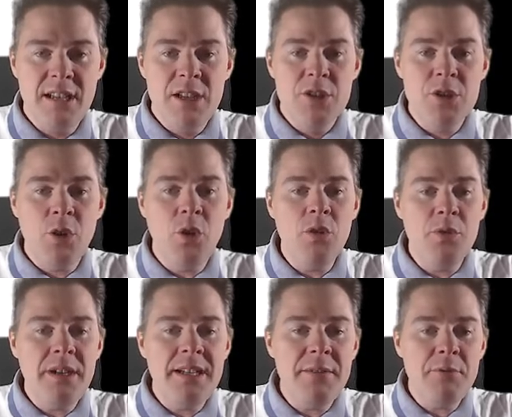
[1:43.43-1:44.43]
So
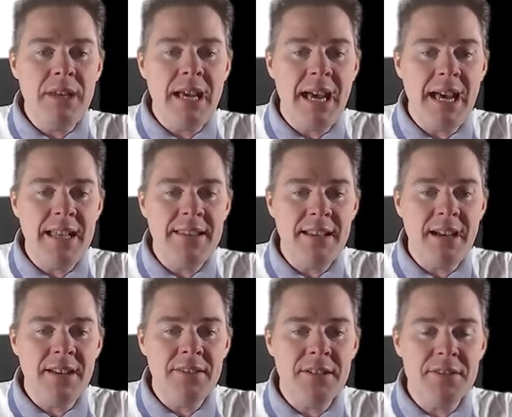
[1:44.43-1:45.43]
already we had
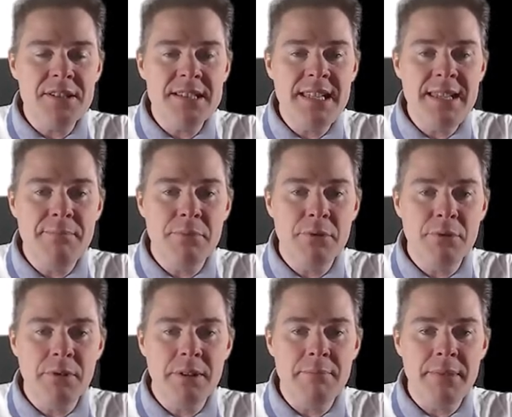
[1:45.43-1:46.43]
under C
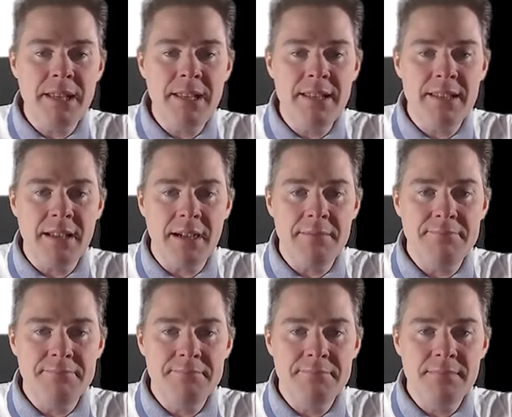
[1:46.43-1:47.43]
program data,
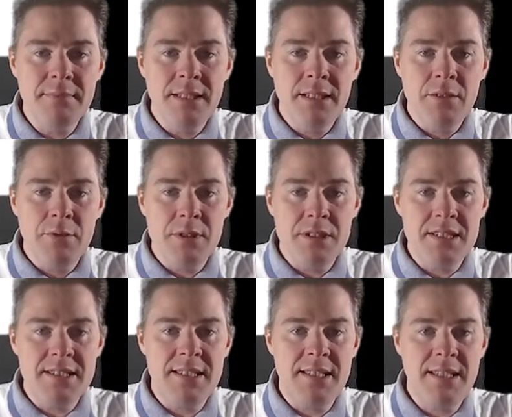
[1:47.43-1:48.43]
which
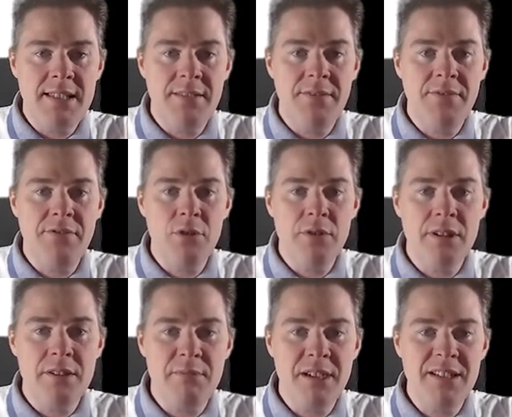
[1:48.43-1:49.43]
is hidden
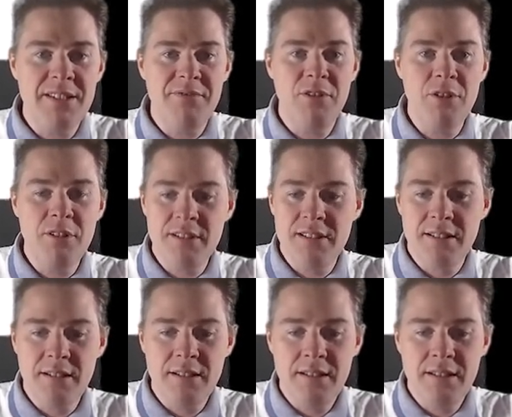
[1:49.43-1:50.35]
folder by default.